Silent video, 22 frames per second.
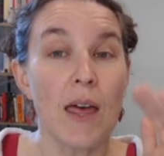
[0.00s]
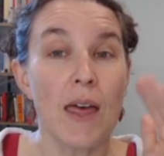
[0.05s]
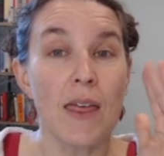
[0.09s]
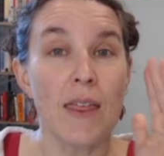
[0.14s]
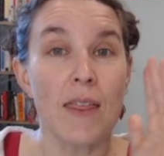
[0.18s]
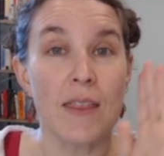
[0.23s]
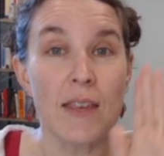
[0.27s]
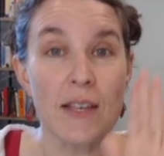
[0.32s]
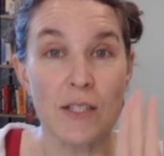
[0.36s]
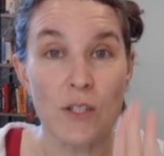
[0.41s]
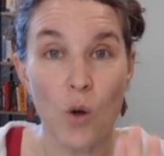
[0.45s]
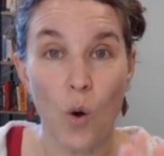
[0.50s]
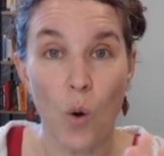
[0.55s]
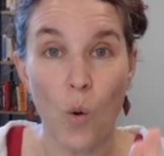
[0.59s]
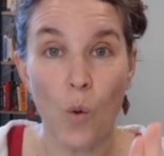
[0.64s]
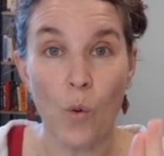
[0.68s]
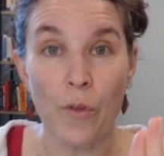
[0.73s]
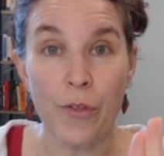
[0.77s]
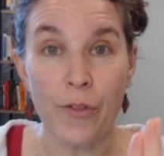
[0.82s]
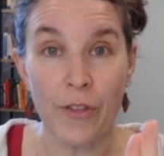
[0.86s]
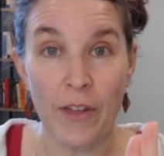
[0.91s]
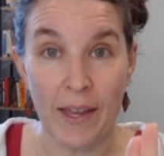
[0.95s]
This
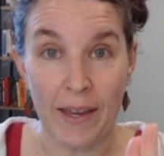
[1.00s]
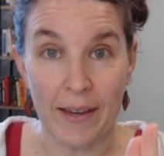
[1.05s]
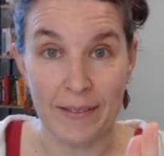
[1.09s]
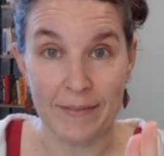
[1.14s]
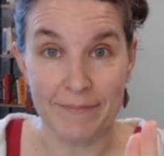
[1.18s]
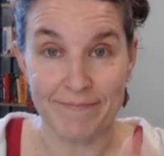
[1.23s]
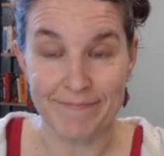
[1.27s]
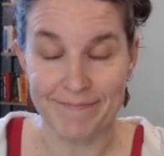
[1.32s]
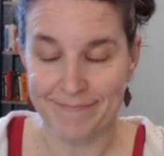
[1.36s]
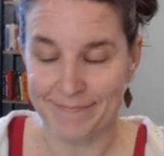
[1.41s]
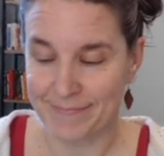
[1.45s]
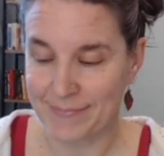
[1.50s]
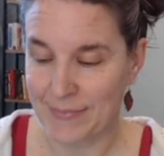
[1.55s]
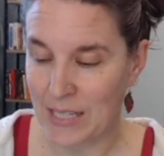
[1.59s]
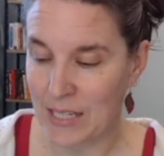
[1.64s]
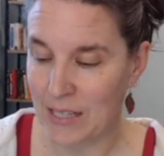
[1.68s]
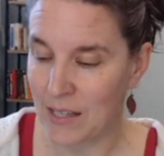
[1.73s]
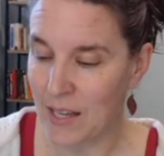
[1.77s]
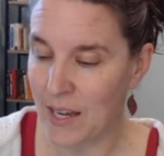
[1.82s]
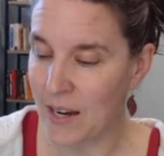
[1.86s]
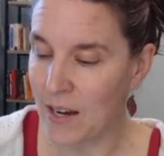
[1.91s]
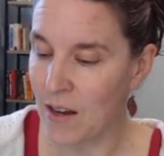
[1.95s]
whole thing,
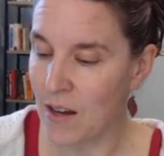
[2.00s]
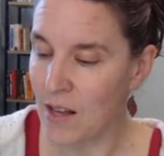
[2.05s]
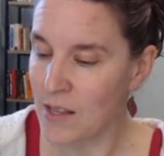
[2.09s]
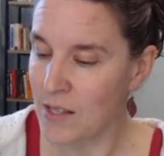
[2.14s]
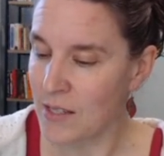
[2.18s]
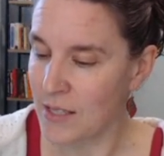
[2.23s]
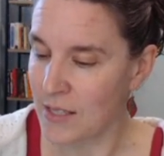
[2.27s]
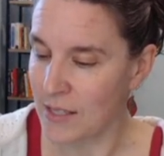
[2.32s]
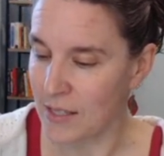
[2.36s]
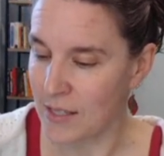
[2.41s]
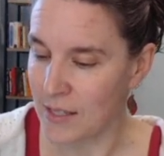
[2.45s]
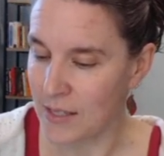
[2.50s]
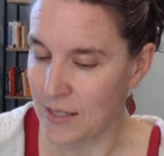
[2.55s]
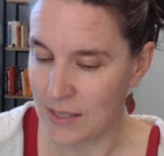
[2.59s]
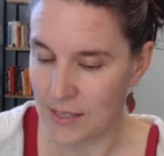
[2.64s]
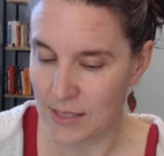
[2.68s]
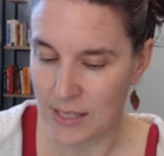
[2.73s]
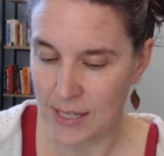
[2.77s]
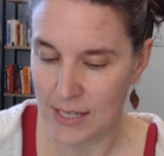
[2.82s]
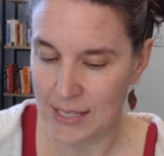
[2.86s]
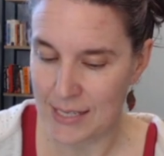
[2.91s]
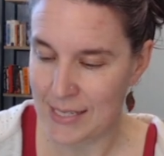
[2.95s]

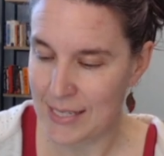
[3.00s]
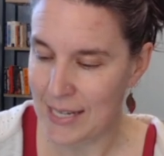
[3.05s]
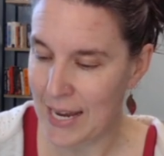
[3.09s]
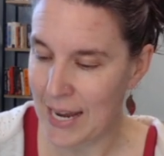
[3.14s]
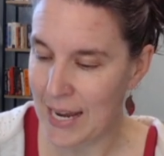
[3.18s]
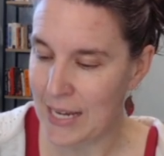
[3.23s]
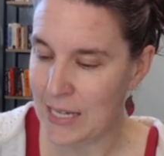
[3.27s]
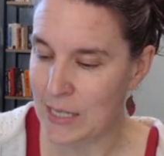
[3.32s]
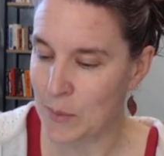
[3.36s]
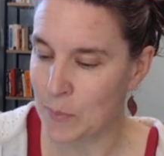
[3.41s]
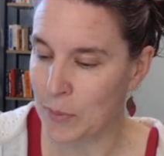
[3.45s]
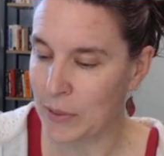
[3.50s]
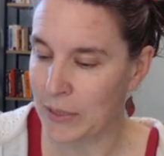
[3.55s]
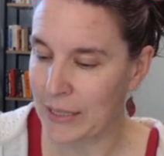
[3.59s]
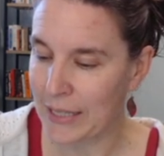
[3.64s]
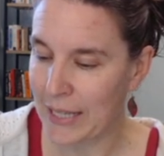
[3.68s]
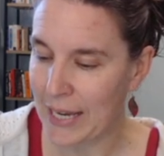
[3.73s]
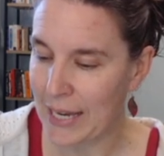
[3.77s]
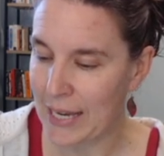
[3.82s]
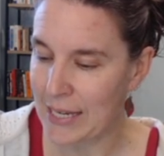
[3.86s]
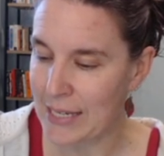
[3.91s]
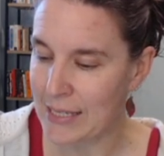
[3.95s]
glycolysis, takes
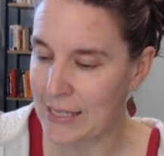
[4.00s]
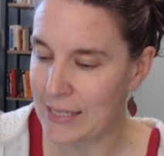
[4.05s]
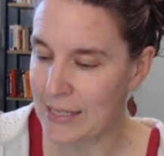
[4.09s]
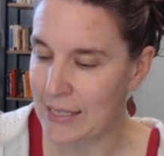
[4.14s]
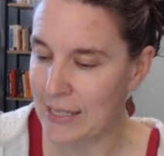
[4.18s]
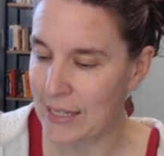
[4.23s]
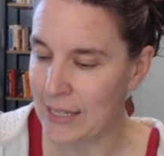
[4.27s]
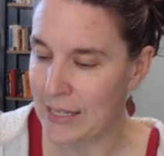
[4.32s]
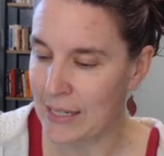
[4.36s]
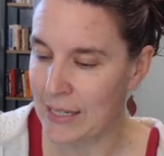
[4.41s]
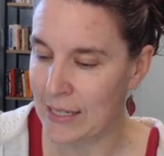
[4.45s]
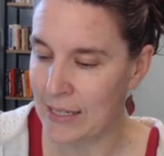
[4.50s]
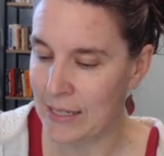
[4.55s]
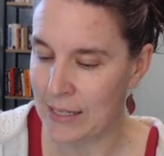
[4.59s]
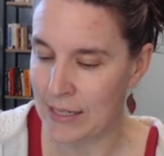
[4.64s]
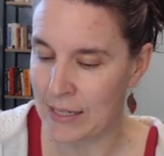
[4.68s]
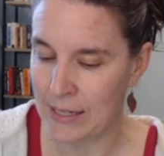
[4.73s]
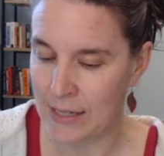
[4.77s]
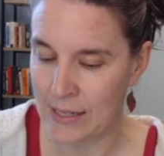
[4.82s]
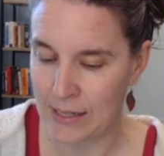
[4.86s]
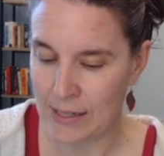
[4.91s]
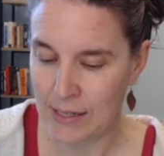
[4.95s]
place
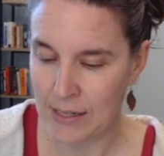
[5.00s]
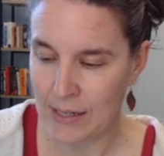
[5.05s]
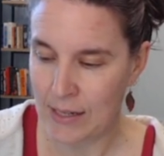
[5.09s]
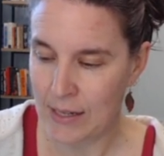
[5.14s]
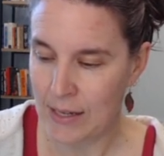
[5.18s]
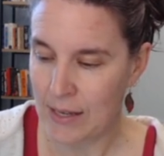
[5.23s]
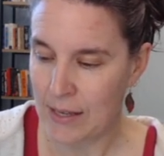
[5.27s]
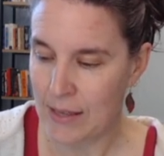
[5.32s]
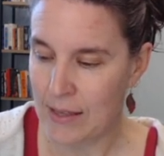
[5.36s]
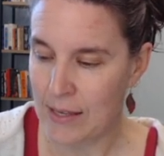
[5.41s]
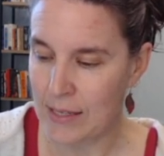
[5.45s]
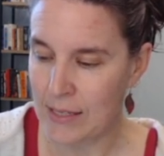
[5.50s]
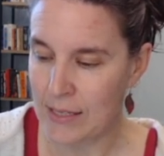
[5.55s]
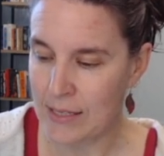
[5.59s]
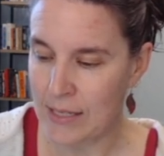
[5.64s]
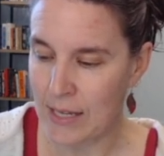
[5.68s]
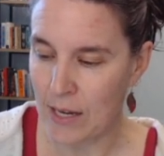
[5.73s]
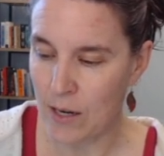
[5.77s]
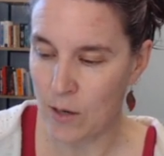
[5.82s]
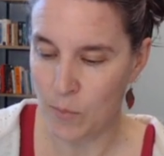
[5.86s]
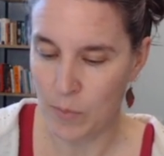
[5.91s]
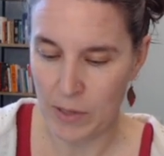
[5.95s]
in the
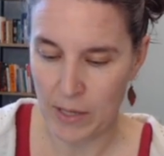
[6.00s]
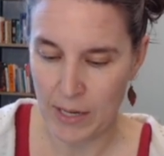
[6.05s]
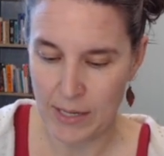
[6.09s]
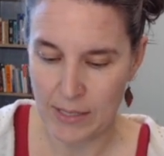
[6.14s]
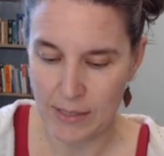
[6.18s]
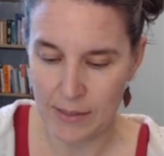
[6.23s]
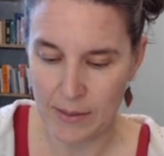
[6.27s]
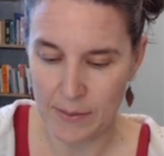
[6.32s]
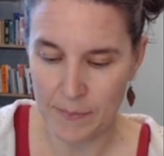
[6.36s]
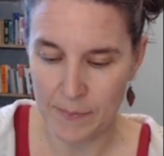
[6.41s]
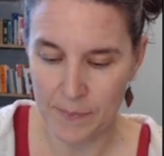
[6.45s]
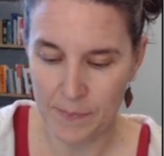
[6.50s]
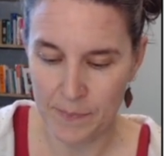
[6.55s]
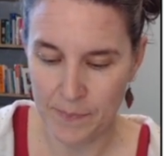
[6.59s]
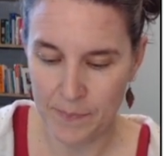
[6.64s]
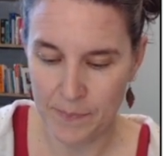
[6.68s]
cytoplasm.